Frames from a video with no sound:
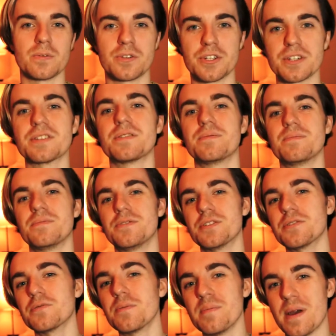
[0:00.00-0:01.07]
just
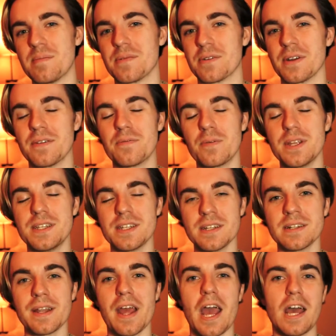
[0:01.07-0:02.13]
remember, if we
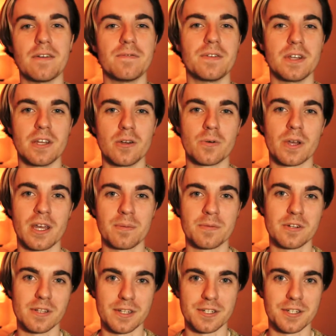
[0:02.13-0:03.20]
didn't have video
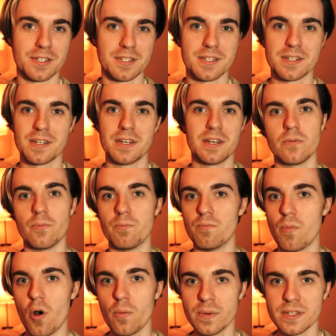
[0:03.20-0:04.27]
game glitches,
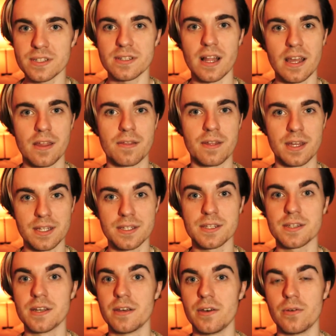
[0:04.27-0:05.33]
moments like
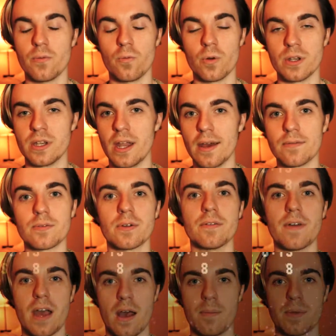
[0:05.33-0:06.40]
this would never
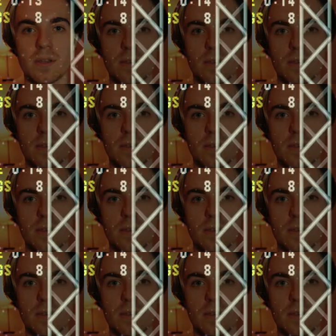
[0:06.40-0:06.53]
have happened.